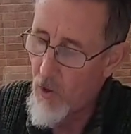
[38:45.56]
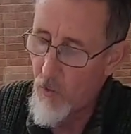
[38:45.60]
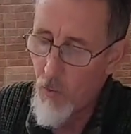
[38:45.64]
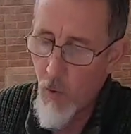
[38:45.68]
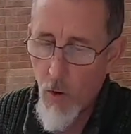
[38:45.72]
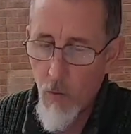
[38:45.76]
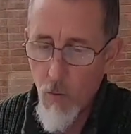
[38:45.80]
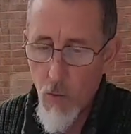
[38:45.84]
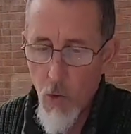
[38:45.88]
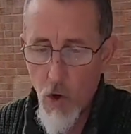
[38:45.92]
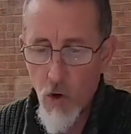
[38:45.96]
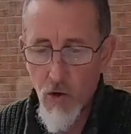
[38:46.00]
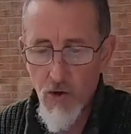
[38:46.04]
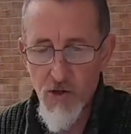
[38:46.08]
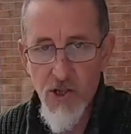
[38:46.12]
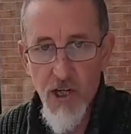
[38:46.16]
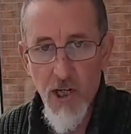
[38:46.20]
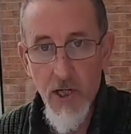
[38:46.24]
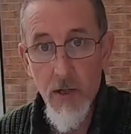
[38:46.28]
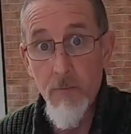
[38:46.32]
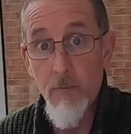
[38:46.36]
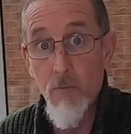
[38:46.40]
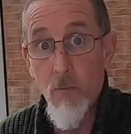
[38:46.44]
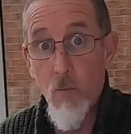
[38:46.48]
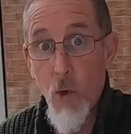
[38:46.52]
warm
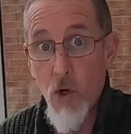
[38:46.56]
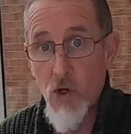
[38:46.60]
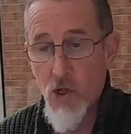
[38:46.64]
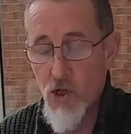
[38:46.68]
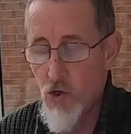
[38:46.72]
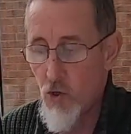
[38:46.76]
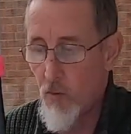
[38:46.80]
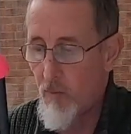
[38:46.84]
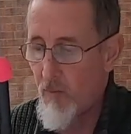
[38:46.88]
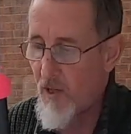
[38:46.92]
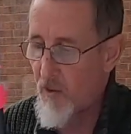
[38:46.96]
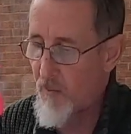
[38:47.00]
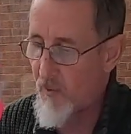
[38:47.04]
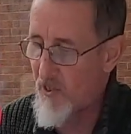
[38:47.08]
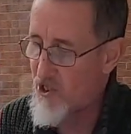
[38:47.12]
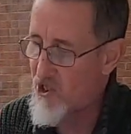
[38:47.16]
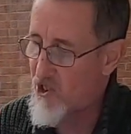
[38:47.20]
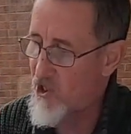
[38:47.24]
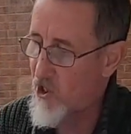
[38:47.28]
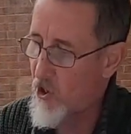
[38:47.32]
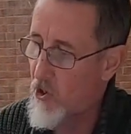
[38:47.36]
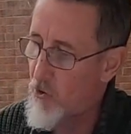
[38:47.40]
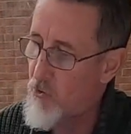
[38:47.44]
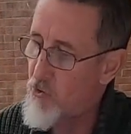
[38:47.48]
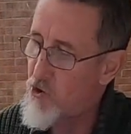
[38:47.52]
water, washing up liquid
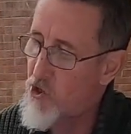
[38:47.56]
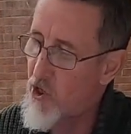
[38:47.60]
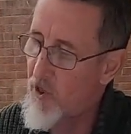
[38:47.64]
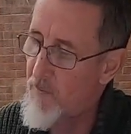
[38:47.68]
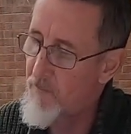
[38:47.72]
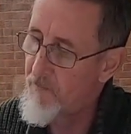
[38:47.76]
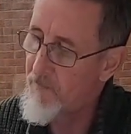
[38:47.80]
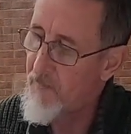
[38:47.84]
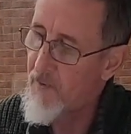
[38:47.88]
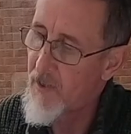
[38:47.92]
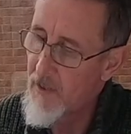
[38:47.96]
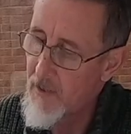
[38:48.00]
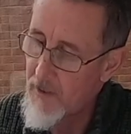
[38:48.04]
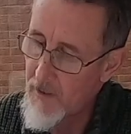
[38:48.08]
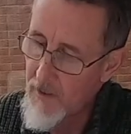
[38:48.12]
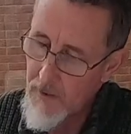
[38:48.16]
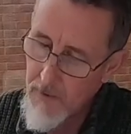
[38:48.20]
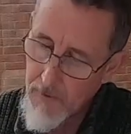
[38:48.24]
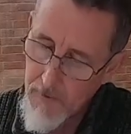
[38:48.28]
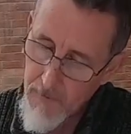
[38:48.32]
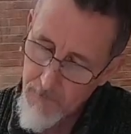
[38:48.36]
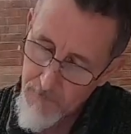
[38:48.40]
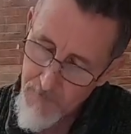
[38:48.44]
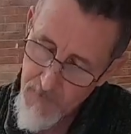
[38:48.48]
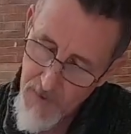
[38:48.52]
solution
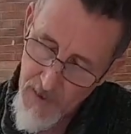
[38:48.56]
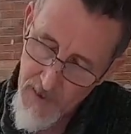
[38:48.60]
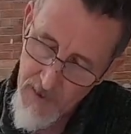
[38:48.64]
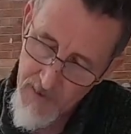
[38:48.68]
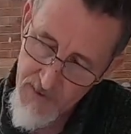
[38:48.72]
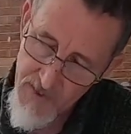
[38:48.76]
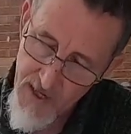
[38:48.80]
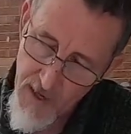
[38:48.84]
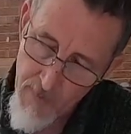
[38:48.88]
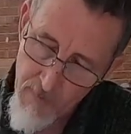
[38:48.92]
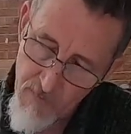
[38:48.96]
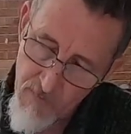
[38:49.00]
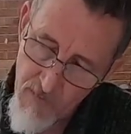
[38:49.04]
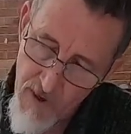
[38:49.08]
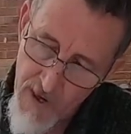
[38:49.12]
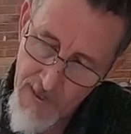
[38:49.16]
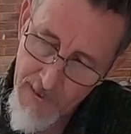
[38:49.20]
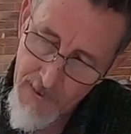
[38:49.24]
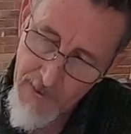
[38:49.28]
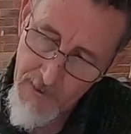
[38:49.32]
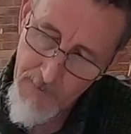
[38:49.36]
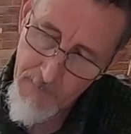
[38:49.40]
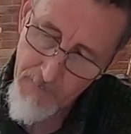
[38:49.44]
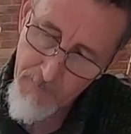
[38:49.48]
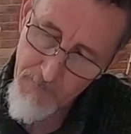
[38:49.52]
and a damp rag.